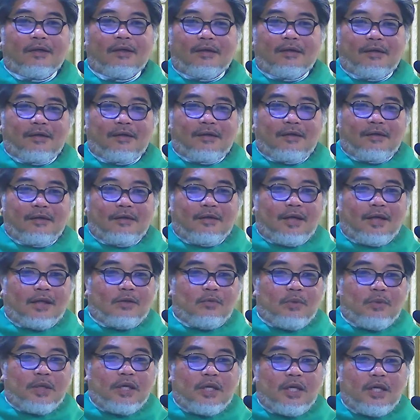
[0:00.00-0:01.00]
that we
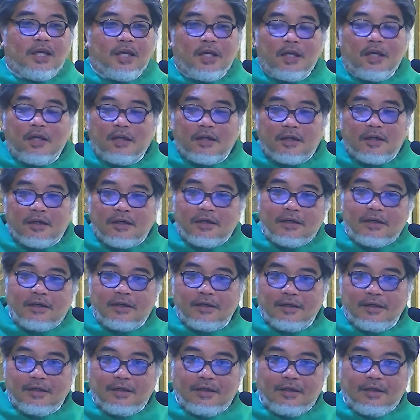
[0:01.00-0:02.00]
hear
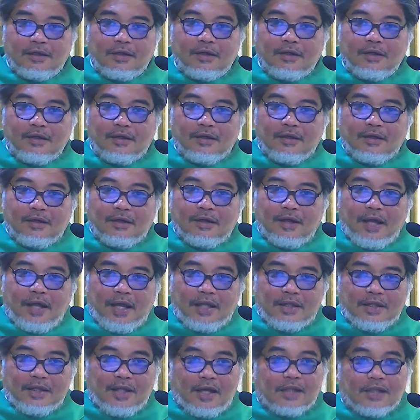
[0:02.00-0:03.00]
and
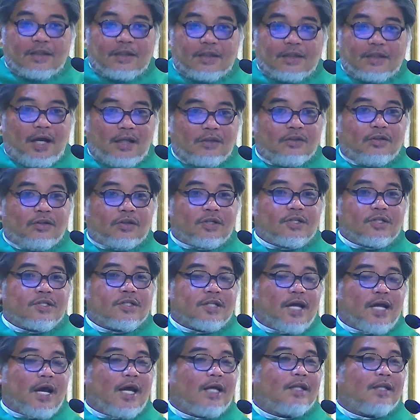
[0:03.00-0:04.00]
not
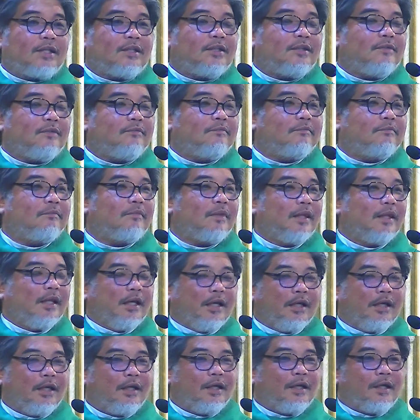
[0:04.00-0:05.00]
understand.
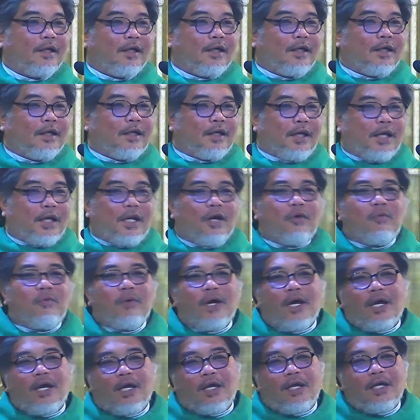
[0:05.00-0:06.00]
In a
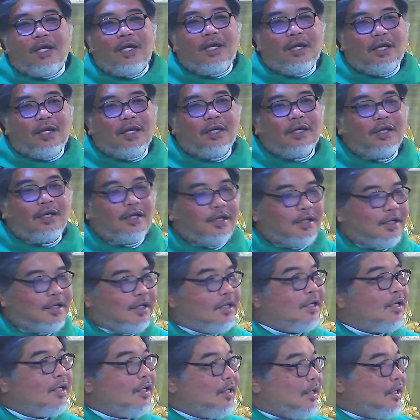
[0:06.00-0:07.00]
way,
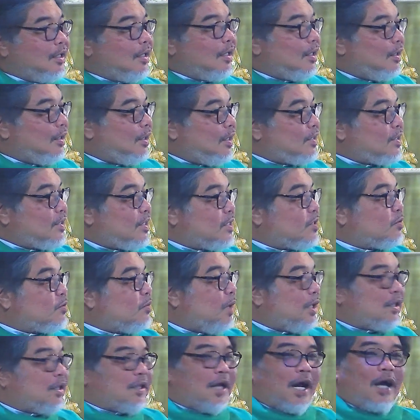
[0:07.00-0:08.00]
this is what
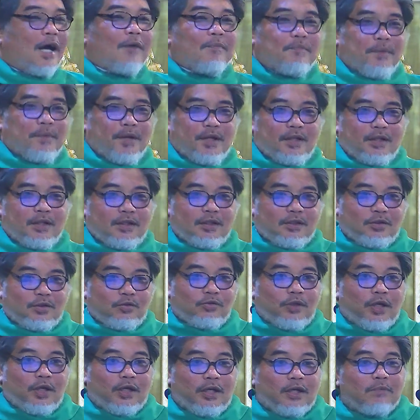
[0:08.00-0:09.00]
happened to the
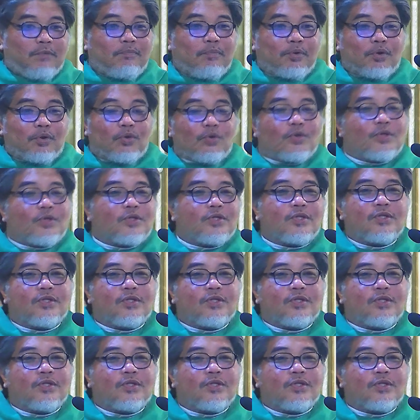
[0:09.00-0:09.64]
Hebrews